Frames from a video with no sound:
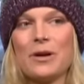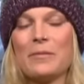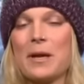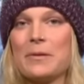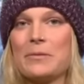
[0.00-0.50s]
where
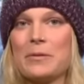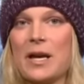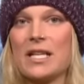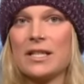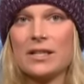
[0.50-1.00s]
maybe we
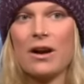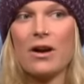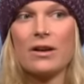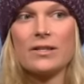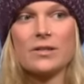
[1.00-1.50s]
made good
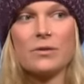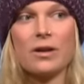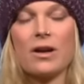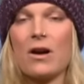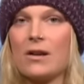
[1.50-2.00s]
calls
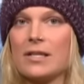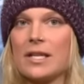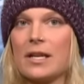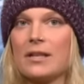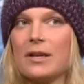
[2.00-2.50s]
or calls
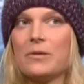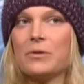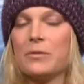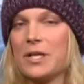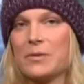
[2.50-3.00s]
that
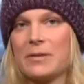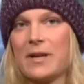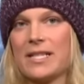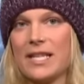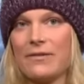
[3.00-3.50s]
we wish we'd
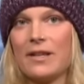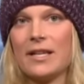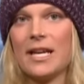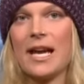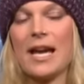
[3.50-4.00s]
made
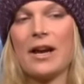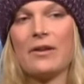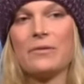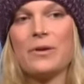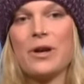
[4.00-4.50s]
differently,
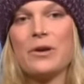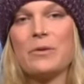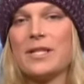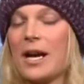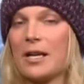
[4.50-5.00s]
and
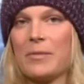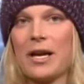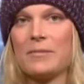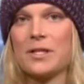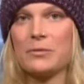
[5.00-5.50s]
we talk
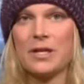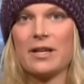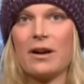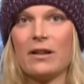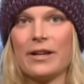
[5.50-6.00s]
about them so we
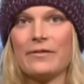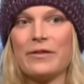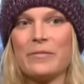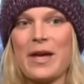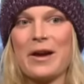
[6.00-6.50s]
can all learn
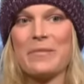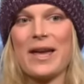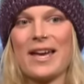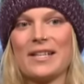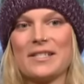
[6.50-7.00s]
from them.
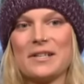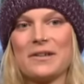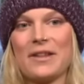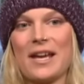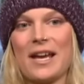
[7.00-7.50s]
And
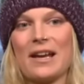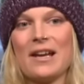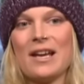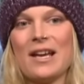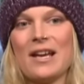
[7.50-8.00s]
so they
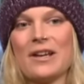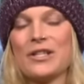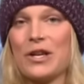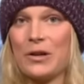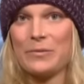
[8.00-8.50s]

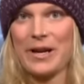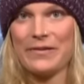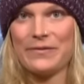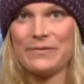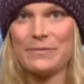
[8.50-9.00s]
showed my
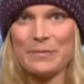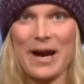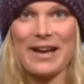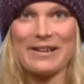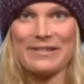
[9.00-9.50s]

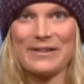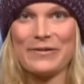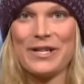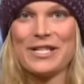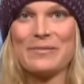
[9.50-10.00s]
my the
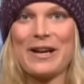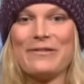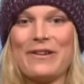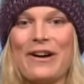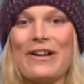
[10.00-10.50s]
footage of my
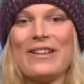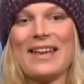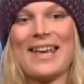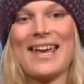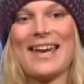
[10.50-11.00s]
fall,
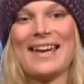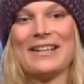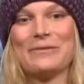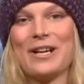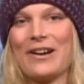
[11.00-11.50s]

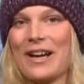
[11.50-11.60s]
and we all